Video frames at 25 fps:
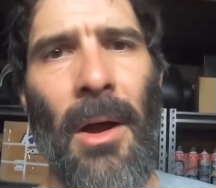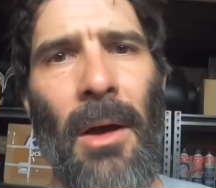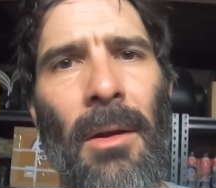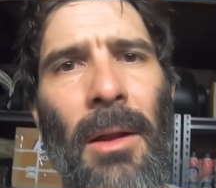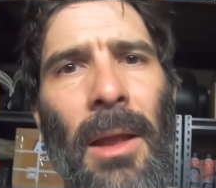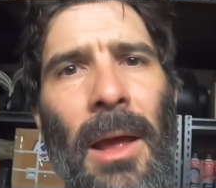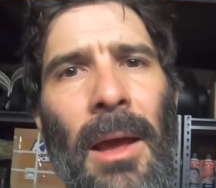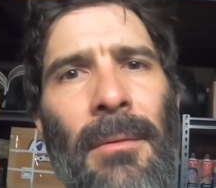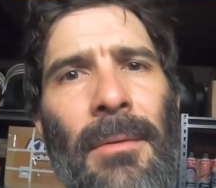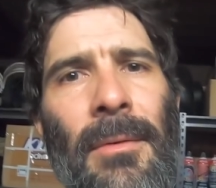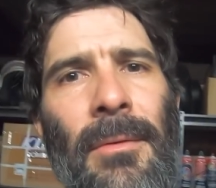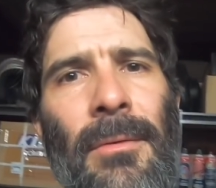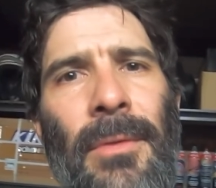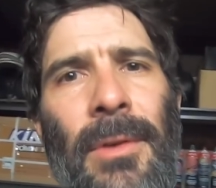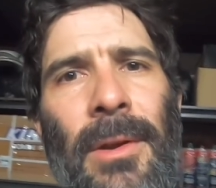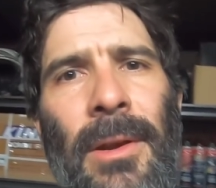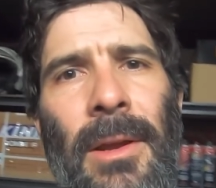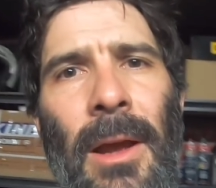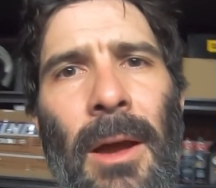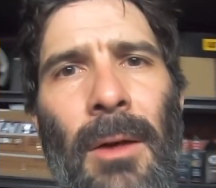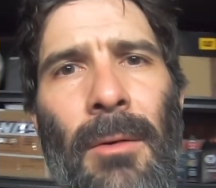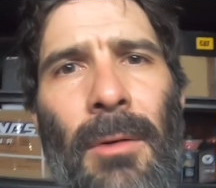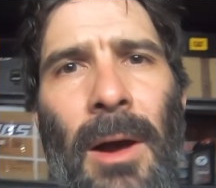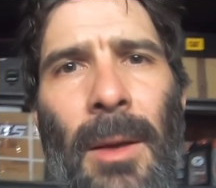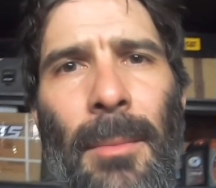I'll have a
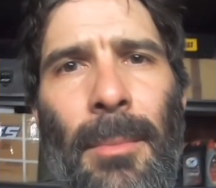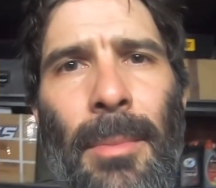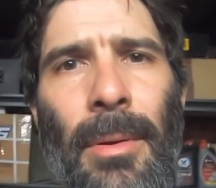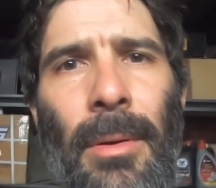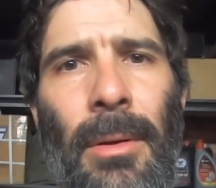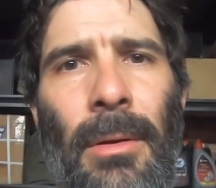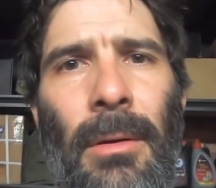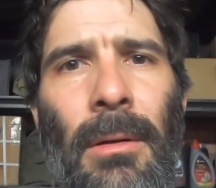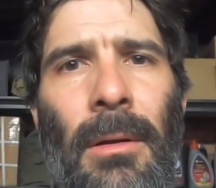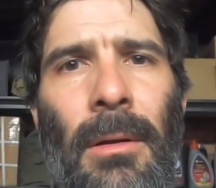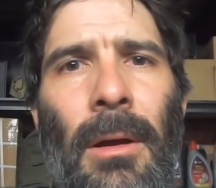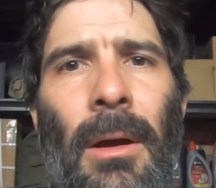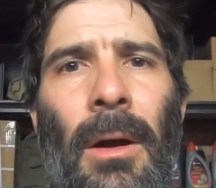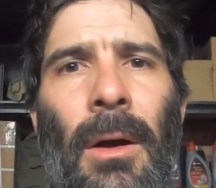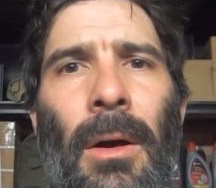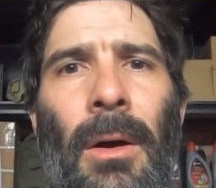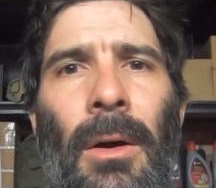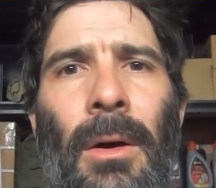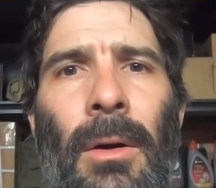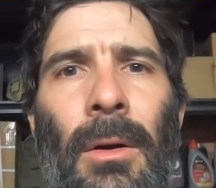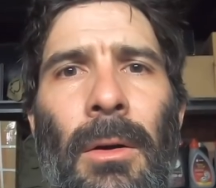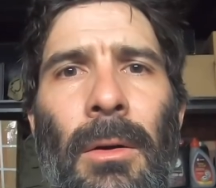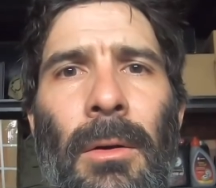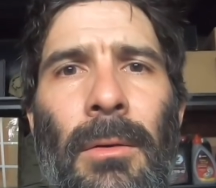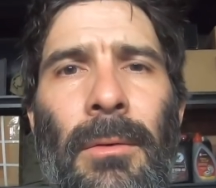video up
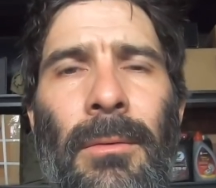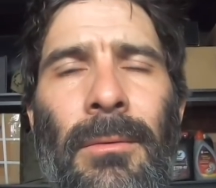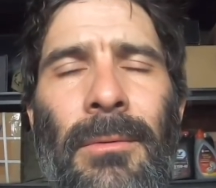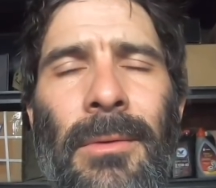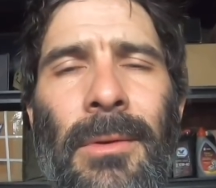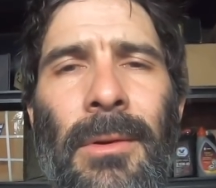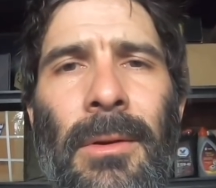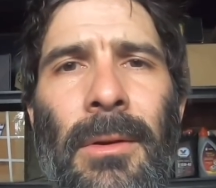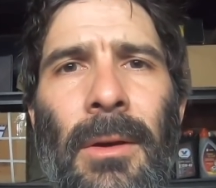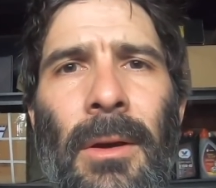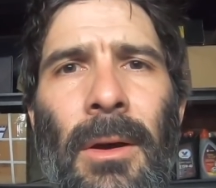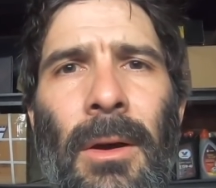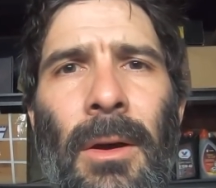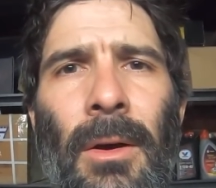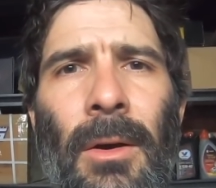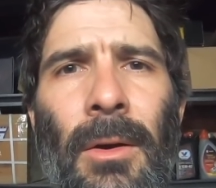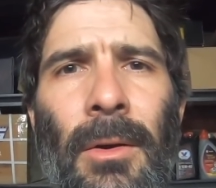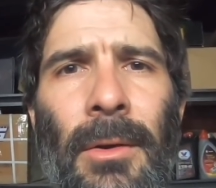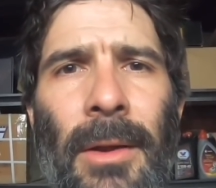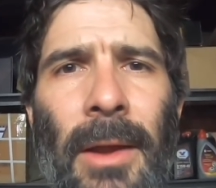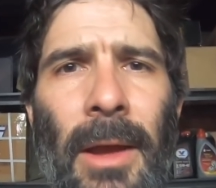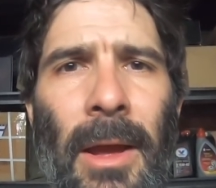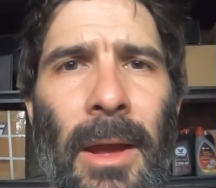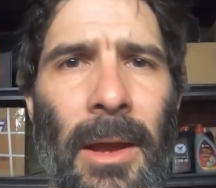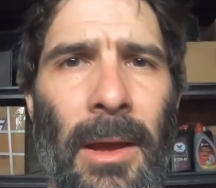
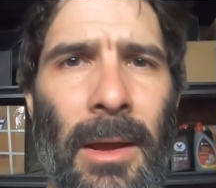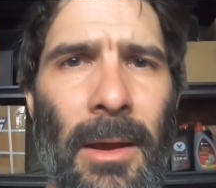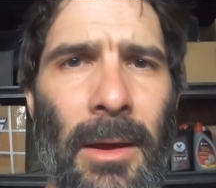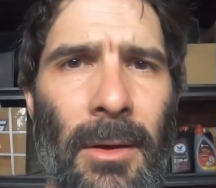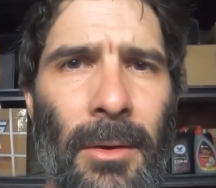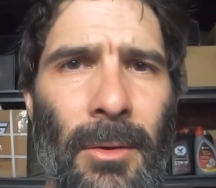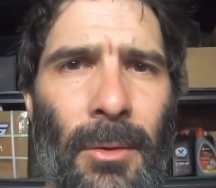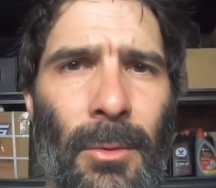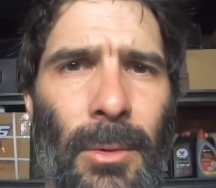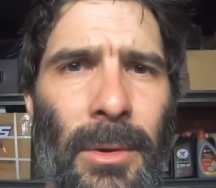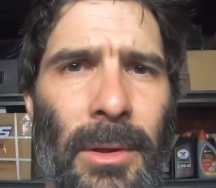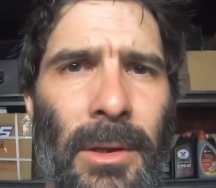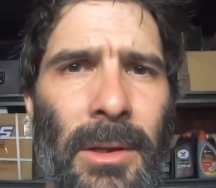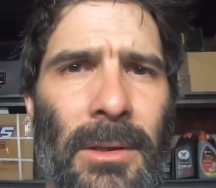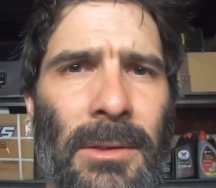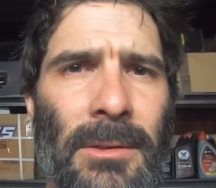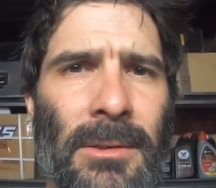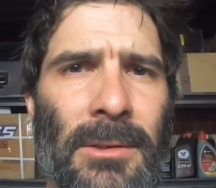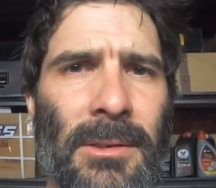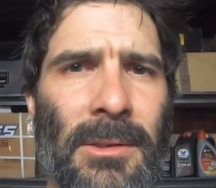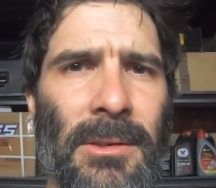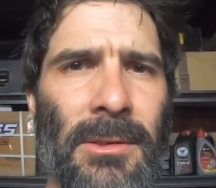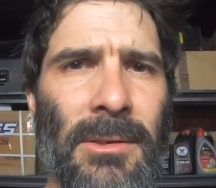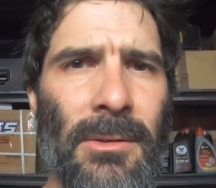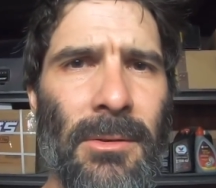on how we
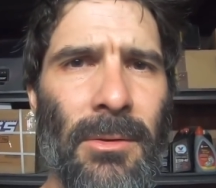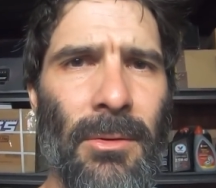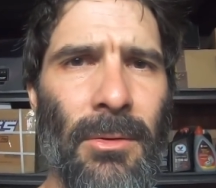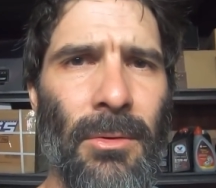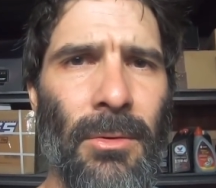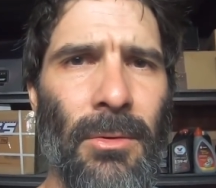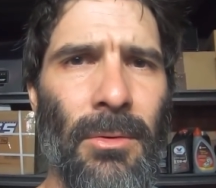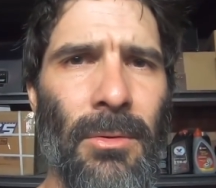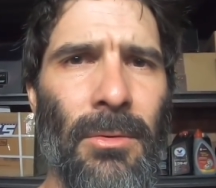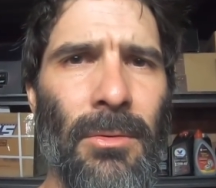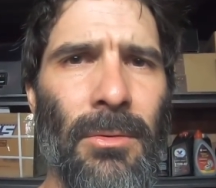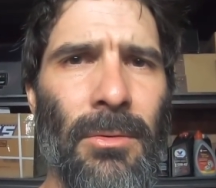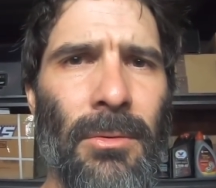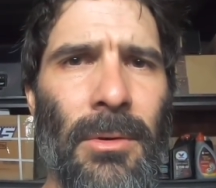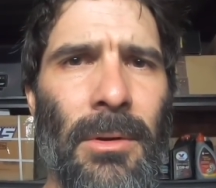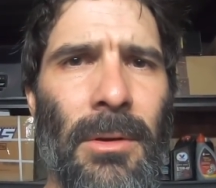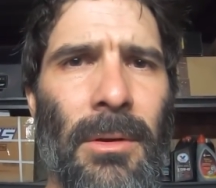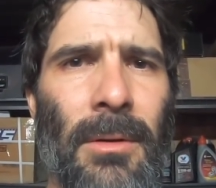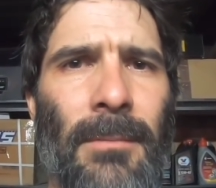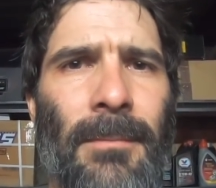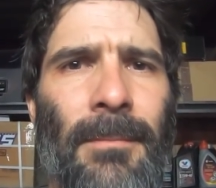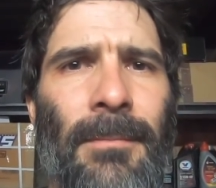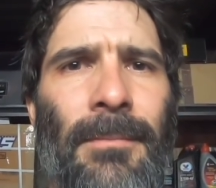installed